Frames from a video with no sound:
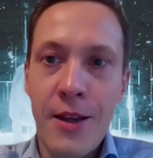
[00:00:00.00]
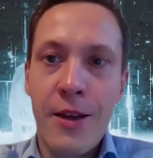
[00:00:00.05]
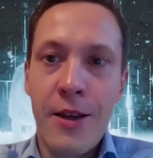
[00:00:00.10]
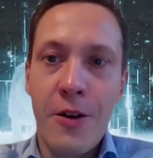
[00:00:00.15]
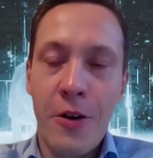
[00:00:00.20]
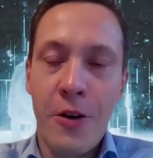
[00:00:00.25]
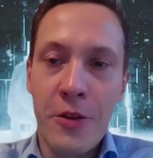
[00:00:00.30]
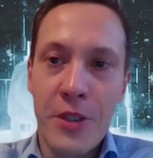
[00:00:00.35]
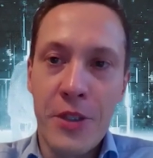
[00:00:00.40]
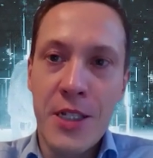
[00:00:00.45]

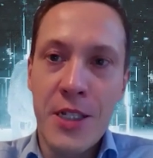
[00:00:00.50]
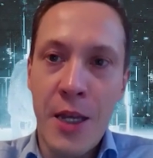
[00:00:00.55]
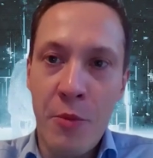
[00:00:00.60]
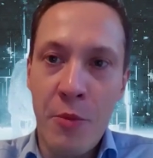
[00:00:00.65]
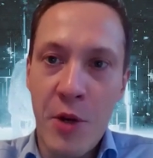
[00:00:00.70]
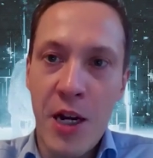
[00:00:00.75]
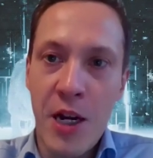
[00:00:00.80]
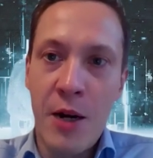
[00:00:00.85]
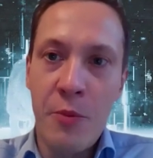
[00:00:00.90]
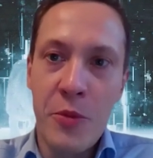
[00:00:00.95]
on the same
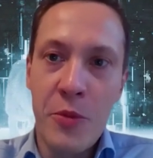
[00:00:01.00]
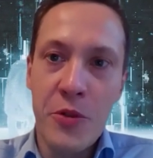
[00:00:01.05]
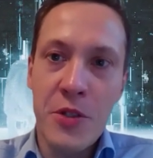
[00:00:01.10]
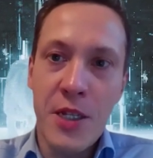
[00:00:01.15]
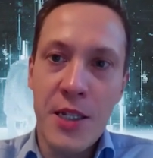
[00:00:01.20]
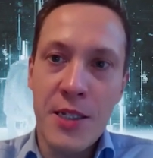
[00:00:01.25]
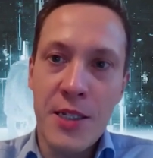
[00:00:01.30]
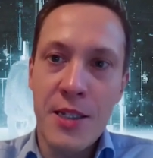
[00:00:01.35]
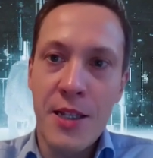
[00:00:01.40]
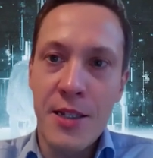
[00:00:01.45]
campus
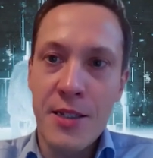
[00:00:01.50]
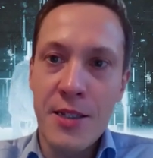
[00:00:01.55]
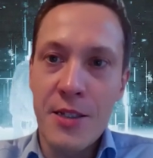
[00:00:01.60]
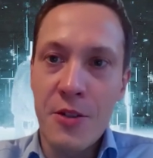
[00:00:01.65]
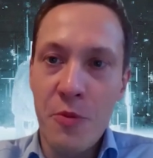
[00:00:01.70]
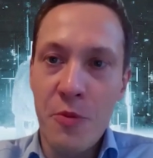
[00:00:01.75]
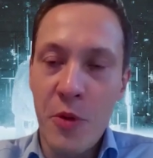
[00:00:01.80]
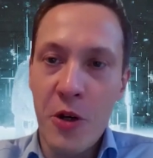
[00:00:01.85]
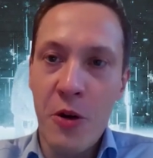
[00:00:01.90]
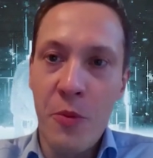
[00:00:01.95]
as the
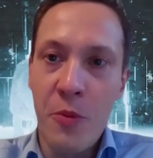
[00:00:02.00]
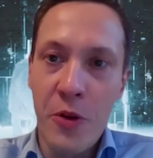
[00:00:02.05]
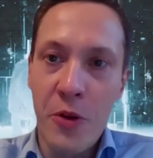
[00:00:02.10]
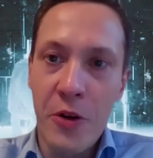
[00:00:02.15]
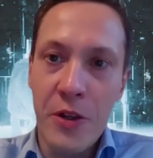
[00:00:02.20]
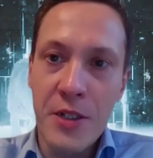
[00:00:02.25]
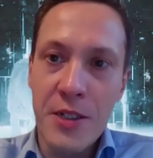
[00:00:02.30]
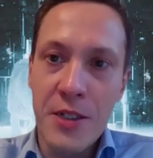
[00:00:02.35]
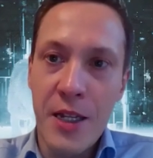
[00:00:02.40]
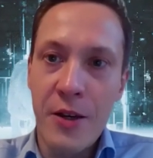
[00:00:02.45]

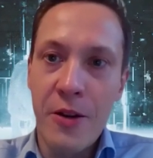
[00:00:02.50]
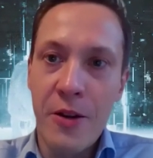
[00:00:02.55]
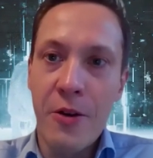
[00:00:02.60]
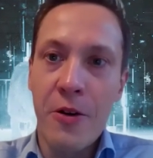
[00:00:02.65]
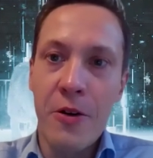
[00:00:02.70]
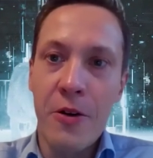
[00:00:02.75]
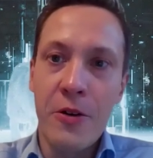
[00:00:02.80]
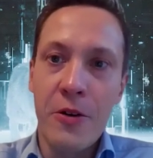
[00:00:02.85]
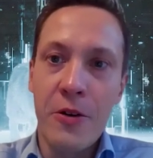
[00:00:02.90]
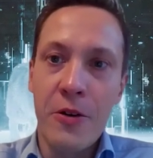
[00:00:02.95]
supercomputing center
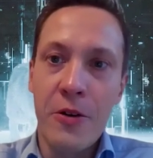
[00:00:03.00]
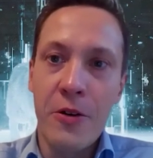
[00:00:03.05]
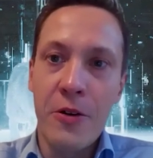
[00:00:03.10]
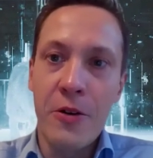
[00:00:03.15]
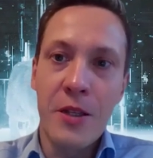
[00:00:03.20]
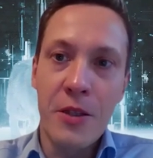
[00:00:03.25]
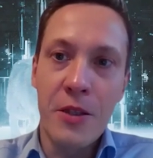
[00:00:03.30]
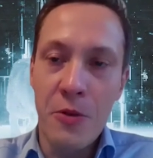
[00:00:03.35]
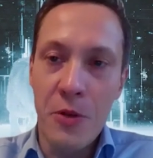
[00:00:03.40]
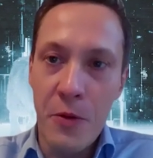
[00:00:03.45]
or
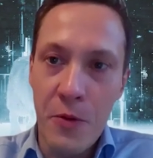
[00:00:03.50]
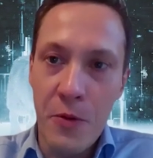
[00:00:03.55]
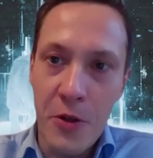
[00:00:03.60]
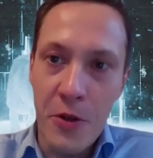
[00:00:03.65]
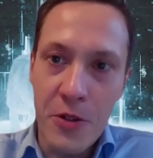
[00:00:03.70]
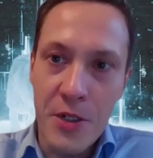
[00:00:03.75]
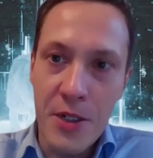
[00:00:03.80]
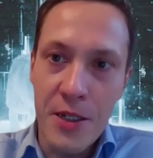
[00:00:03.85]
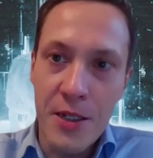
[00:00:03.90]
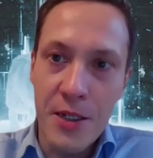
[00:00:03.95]
the
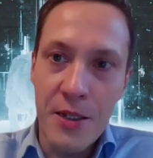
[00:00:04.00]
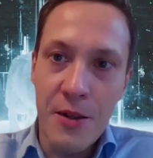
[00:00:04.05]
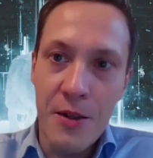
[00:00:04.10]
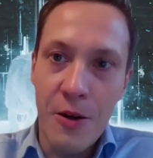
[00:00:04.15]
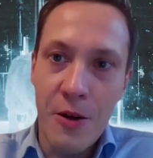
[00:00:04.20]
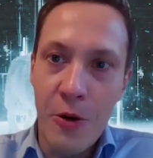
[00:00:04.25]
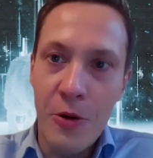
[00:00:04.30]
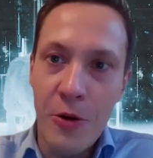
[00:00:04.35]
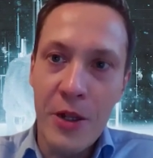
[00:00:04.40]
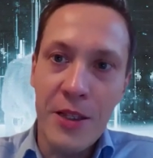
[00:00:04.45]

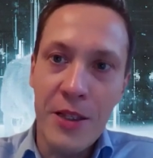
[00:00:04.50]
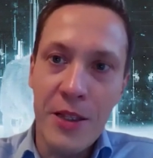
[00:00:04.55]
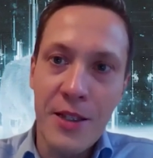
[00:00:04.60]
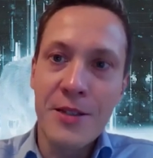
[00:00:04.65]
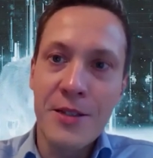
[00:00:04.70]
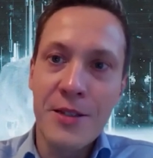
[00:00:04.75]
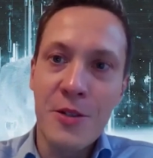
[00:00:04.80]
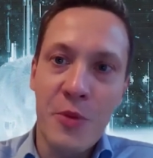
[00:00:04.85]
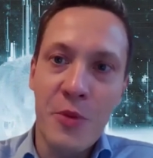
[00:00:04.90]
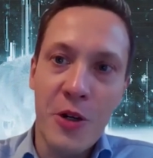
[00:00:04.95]
university owning
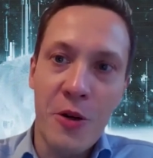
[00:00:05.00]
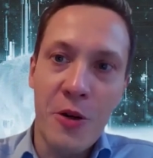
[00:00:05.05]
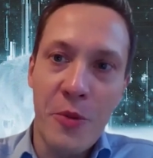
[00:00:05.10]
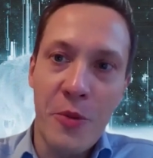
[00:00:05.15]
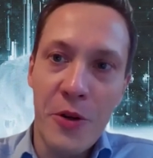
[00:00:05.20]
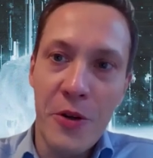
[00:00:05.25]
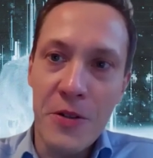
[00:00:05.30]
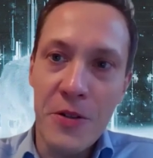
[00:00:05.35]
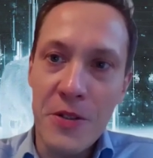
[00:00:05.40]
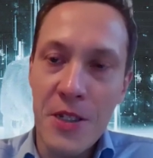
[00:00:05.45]
the
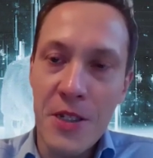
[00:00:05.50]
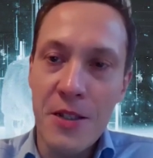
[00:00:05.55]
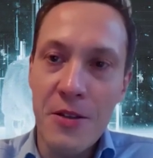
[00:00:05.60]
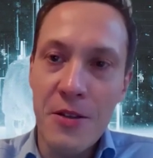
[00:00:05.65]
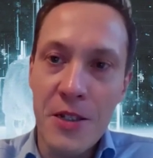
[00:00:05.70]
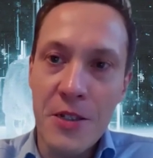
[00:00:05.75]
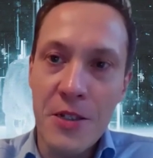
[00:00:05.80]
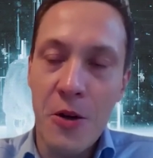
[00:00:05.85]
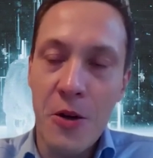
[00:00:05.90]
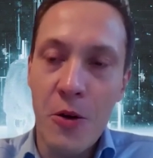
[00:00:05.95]
supercomputing
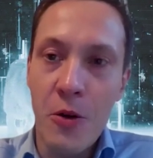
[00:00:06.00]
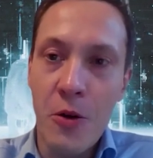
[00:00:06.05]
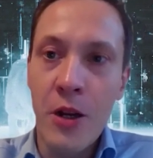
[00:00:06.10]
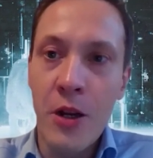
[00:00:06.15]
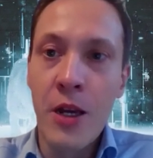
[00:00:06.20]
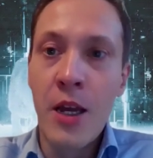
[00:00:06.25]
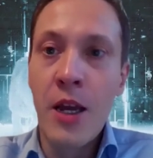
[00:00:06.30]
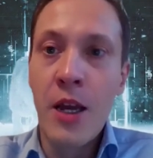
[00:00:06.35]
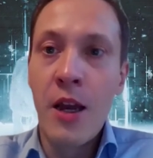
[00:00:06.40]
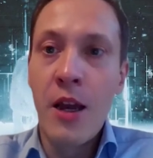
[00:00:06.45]
center and so
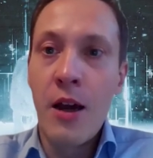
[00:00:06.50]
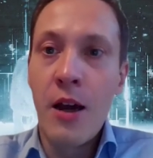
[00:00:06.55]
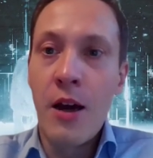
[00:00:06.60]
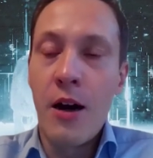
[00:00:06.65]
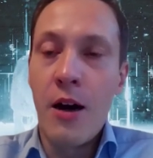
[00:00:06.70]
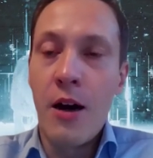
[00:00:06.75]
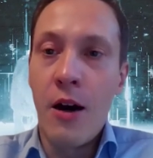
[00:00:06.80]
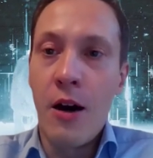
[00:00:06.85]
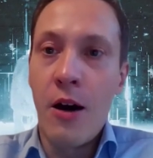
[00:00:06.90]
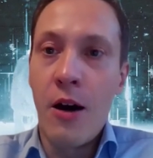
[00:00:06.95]

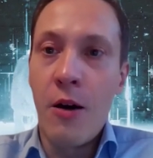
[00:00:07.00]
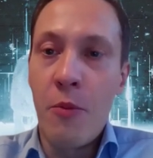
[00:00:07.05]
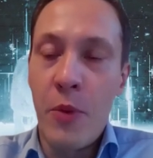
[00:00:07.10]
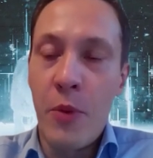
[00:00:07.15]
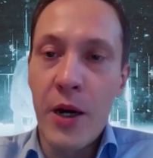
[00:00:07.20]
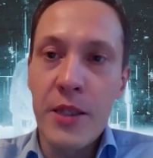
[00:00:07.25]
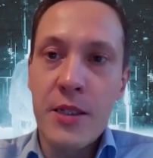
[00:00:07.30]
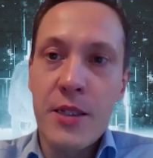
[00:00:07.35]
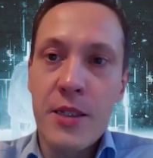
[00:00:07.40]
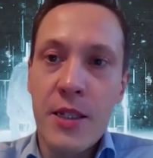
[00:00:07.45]
on.
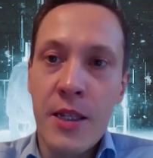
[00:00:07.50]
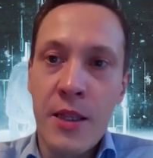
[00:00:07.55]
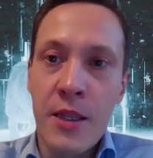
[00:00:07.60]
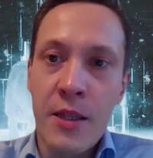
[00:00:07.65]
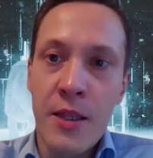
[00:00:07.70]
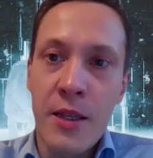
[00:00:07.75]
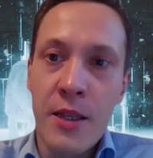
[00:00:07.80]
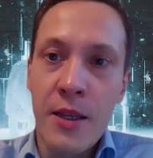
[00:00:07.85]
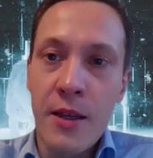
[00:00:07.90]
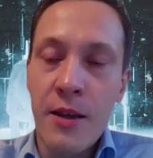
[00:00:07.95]
But in
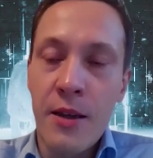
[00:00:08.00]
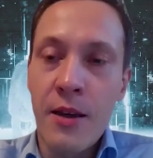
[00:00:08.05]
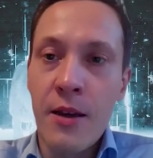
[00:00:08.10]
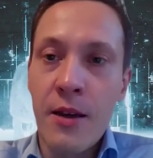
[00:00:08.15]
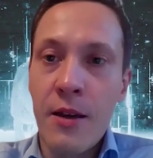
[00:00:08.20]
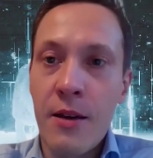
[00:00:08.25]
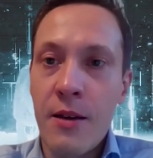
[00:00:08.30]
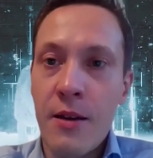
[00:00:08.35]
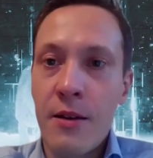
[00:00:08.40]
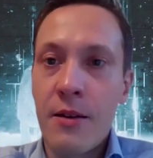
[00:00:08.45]
the
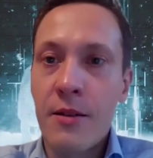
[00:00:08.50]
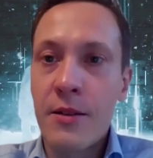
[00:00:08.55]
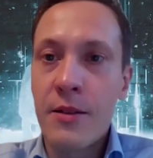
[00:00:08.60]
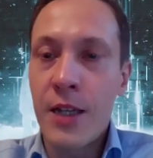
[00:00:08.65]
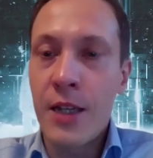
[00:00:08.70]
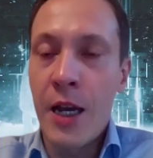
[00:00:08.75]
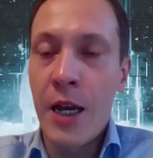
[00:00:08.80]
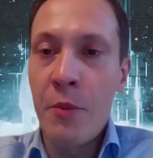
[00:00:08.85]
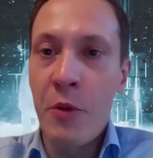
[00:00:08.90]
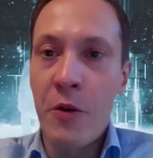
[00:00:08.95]

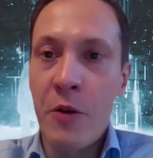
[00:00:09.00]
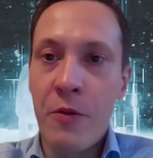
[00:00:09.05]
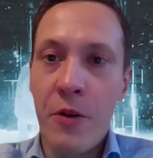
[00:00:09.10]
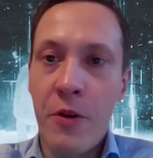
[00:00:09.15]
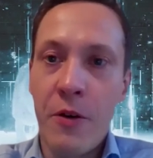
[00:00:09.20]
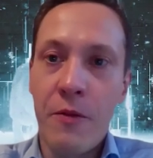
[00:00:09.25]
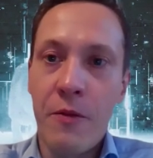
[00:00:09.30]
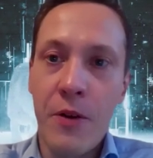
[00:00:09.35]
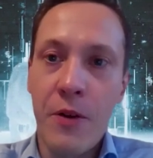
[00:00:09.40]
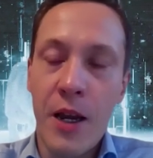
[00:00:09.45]
time
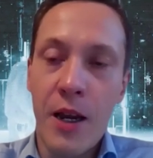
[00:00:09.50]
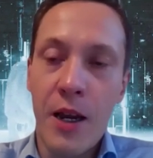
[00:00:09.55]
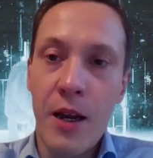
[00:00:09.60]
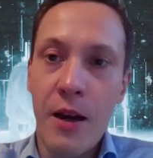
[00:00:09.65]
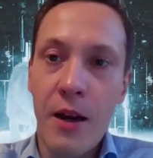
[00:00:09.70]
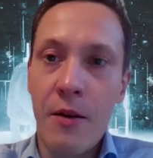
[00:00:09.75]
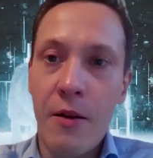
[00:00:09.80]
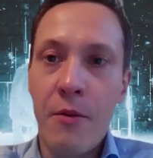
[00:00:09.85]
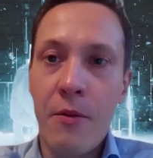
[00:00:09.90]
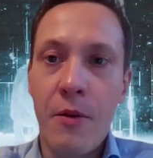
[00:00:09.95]
of like
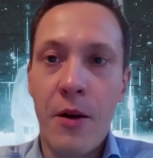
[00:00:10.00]
a